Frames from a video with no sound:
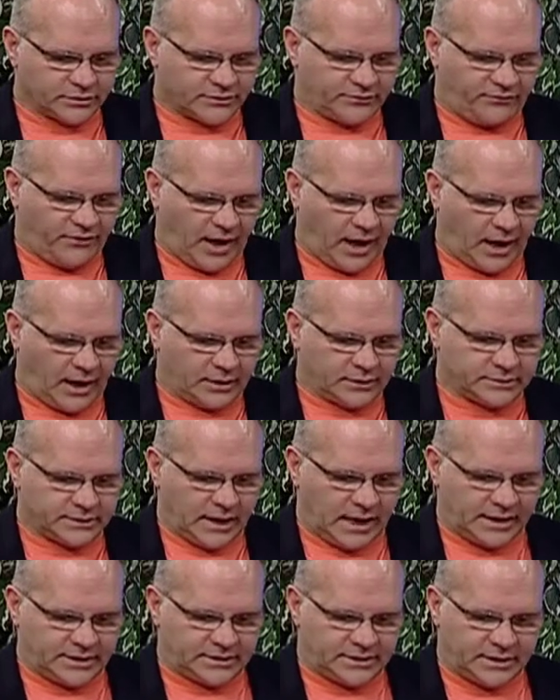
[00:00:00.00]
File
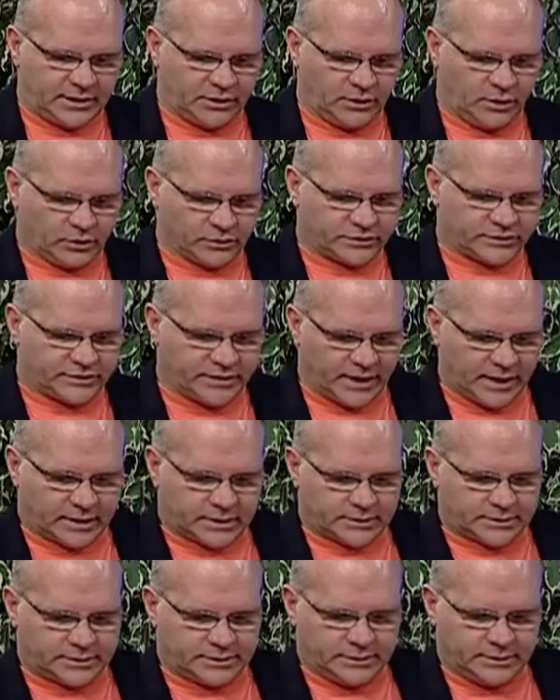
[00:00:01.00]

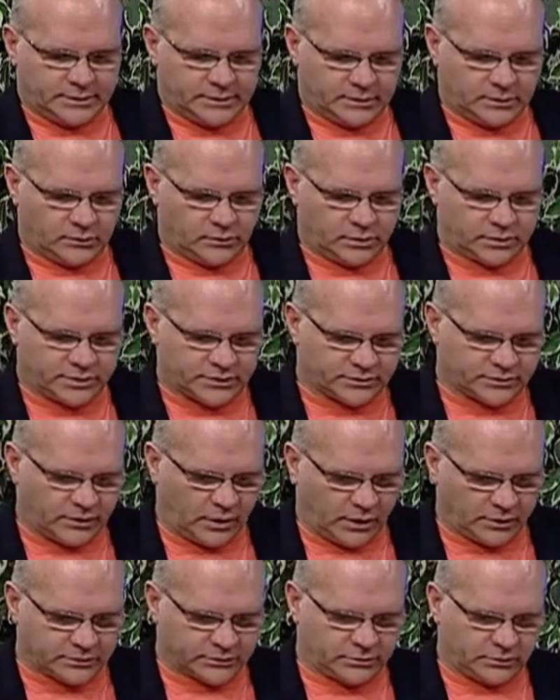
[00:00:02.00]
1906, which is
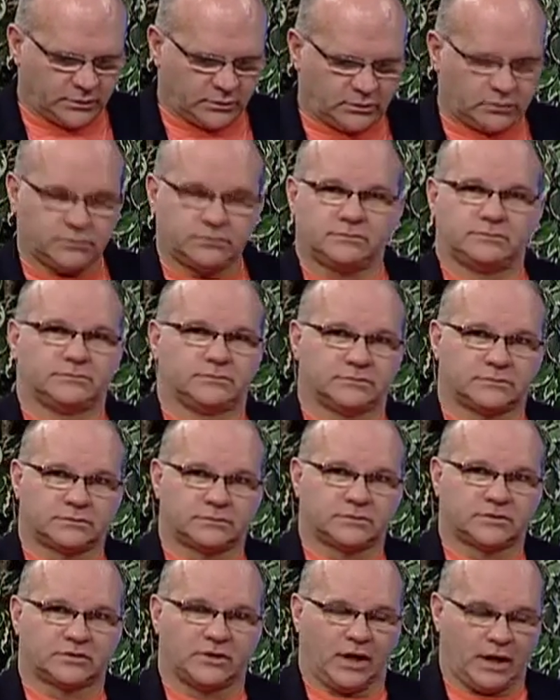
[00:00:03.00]
also
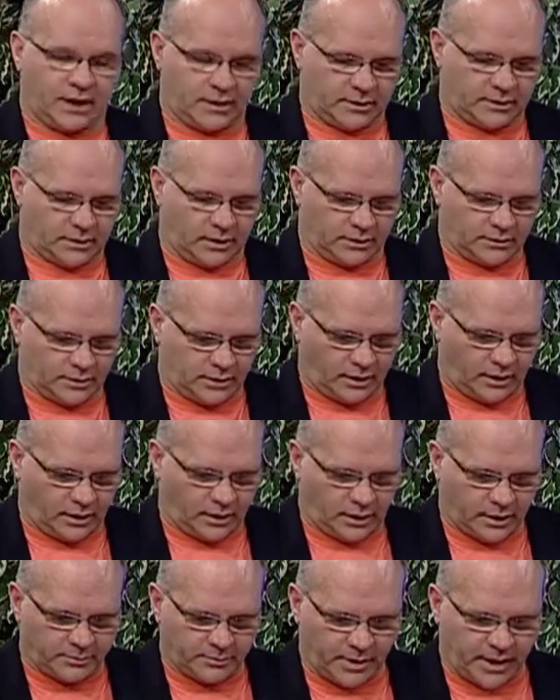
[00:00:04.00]
signed
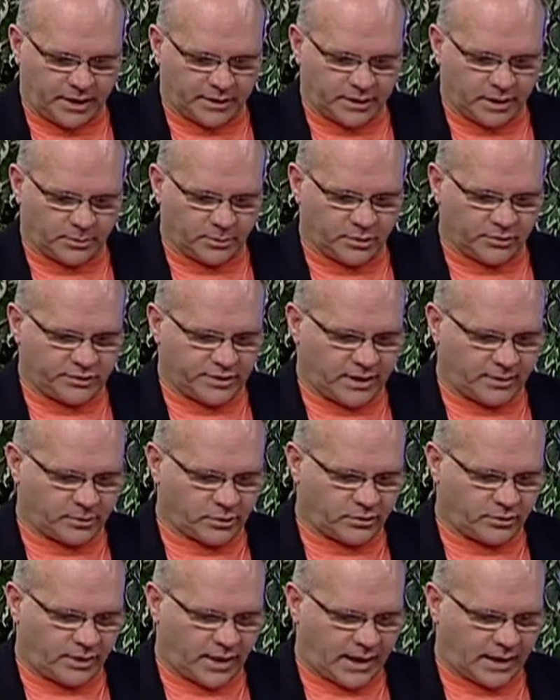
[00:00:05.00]
on by a number of
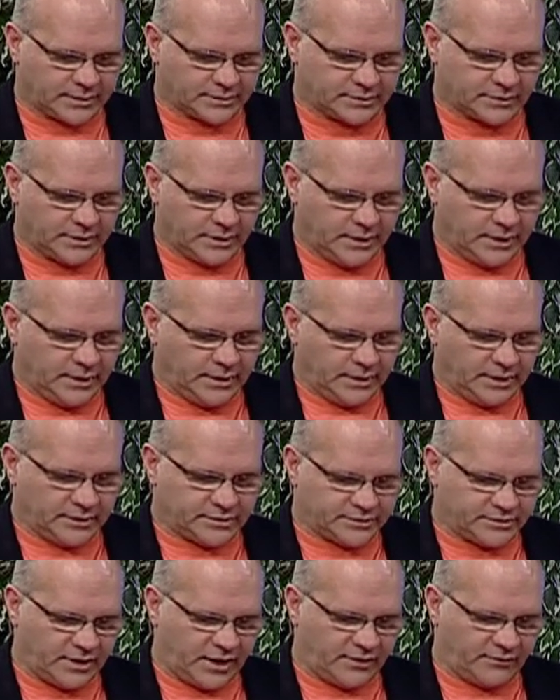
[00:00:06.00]
Democrats, and
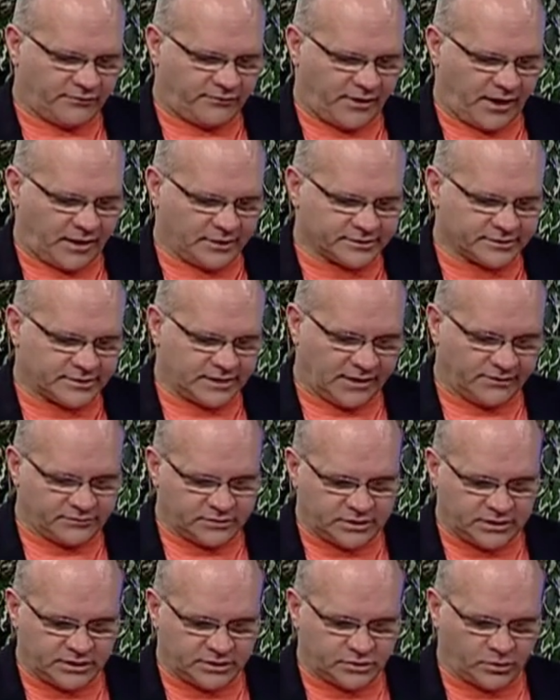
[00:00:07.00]
Senate File
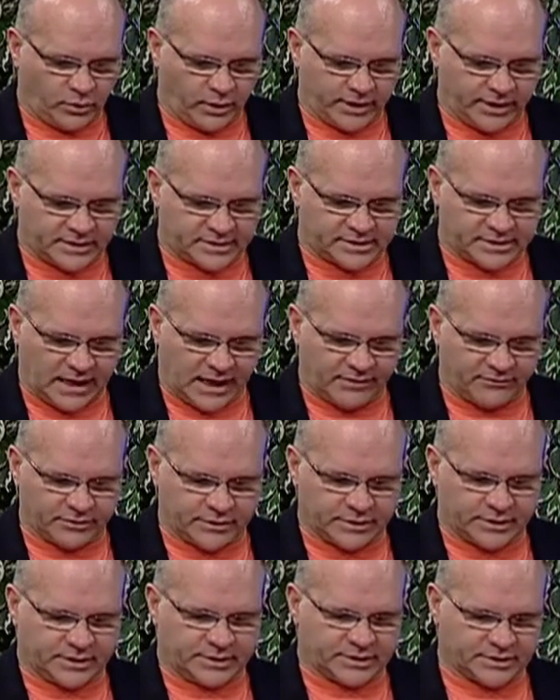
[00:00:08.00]

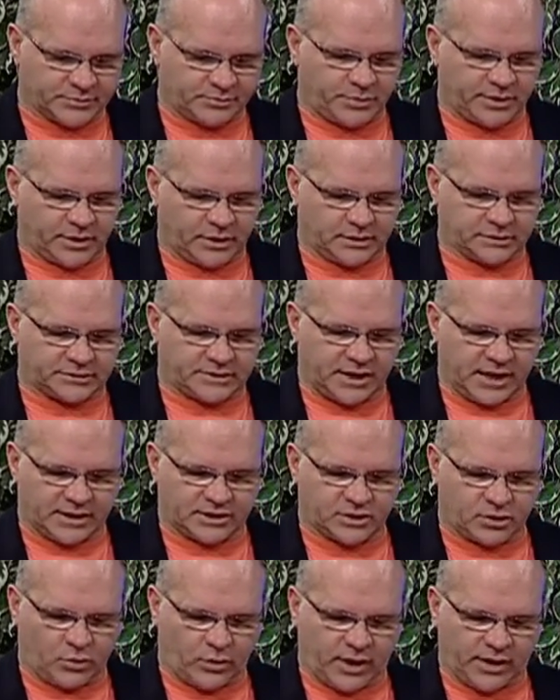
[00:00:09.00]
1727, this bill
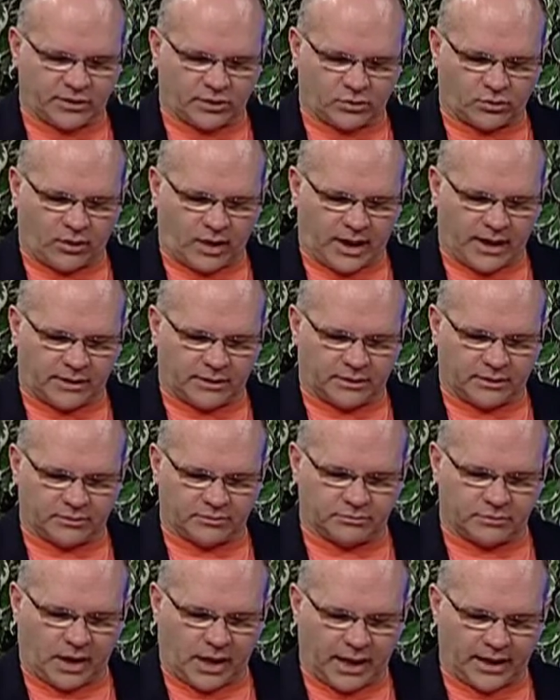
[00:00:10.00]
takes away the right of
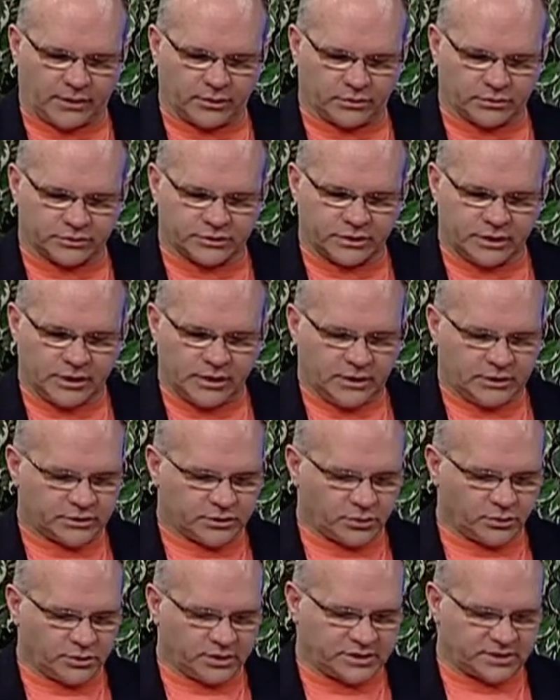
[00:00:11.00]
minors
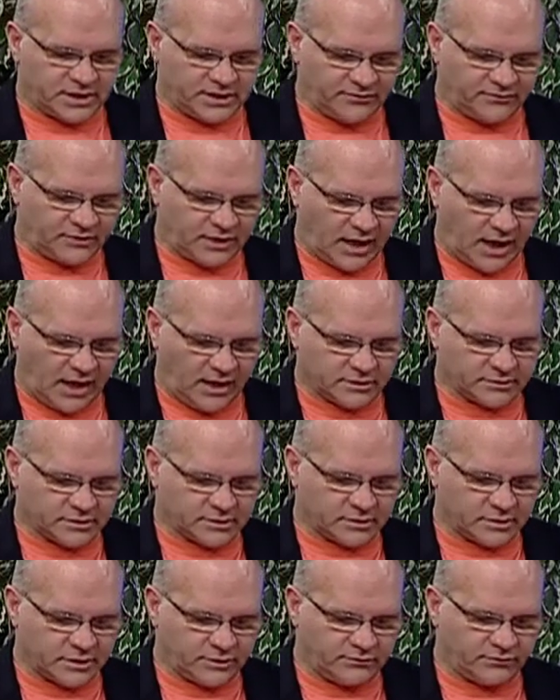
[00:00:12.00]
to receive
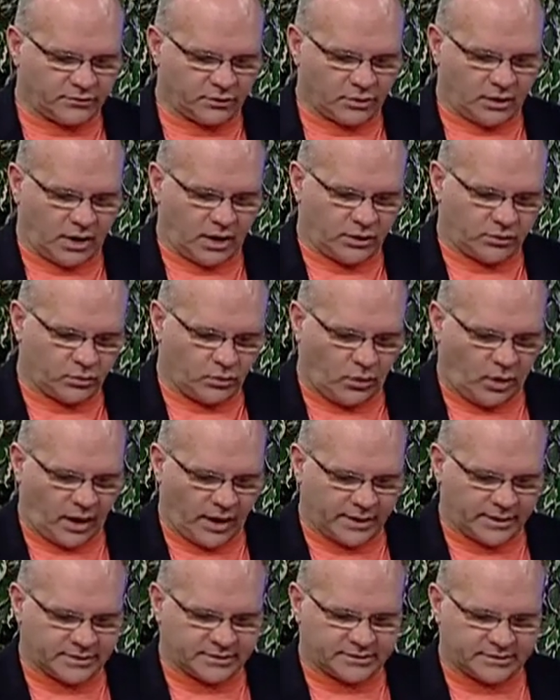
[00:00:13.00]
counseling for
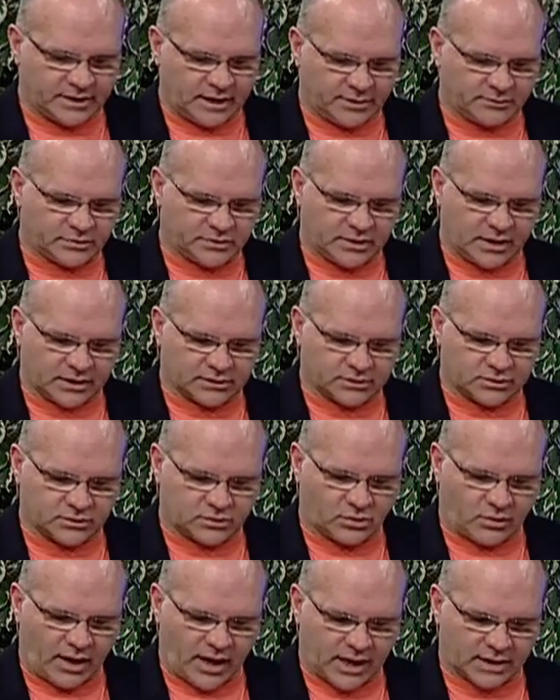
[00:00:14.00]
unwanted same-sex
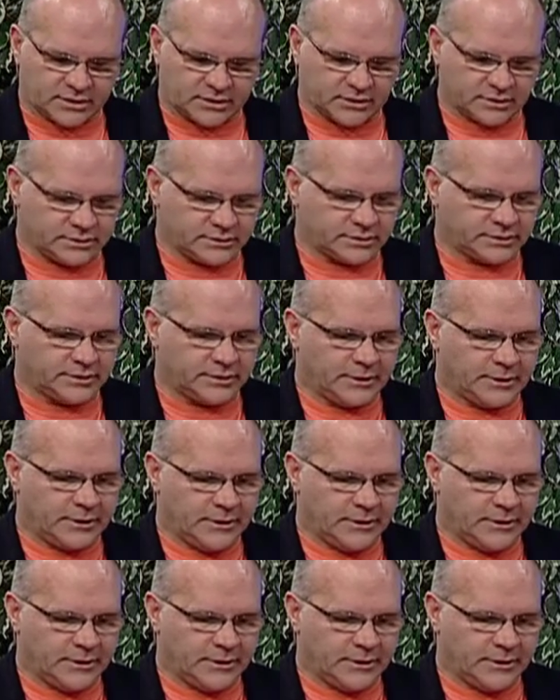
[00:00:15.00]
attractions,